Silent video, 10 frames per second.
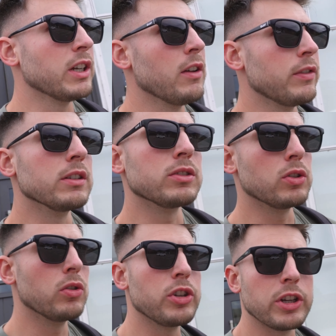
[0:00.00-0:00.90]
air feels
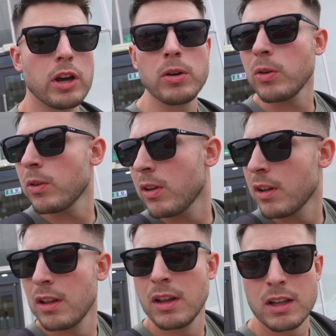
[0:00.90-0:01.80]
good, you know.
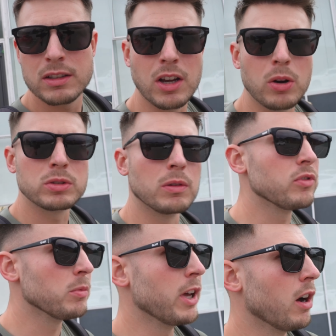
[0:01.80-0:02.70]
So done
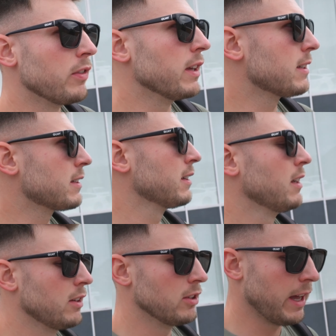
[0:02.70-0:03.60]
from the office,
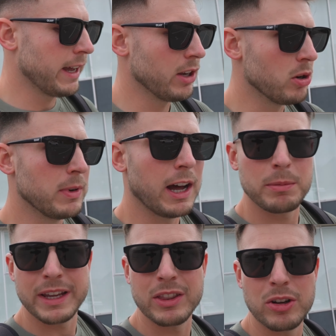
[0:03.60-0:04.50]
gonna head home now.
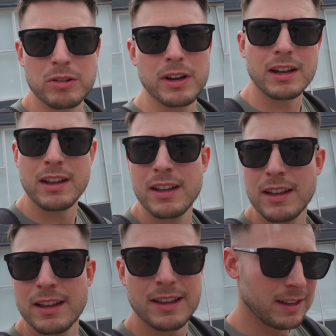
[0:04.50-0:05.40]
Me and Laura
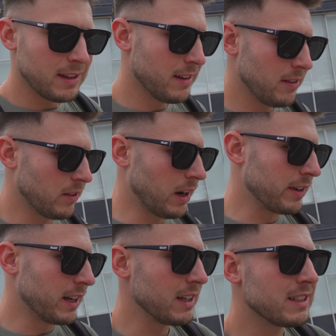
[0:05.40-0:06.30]
gonna have a
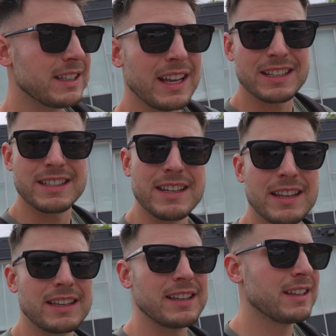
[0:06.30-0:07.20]
nice steak
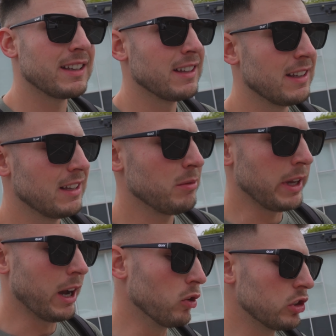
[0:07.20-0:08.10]
tea.
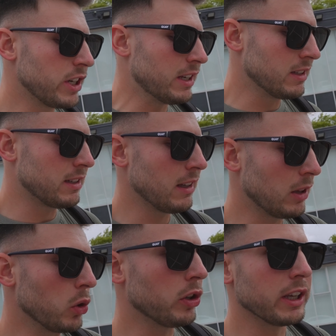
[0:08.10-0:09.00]
Yeah, all the jeans
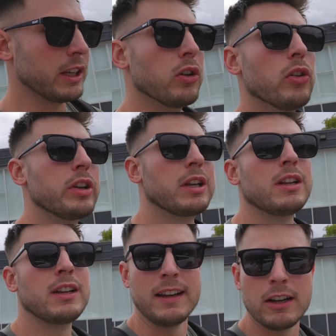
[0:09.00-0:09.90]
looking good,
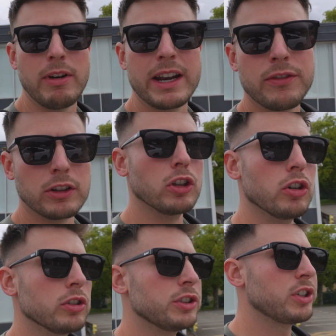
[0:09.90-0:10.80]
ready for the
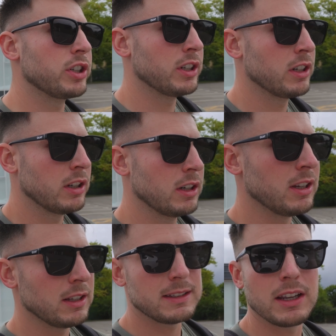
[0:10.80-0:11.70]
launch.
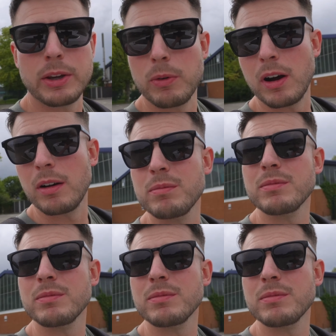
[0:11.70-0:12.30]
Tell you what,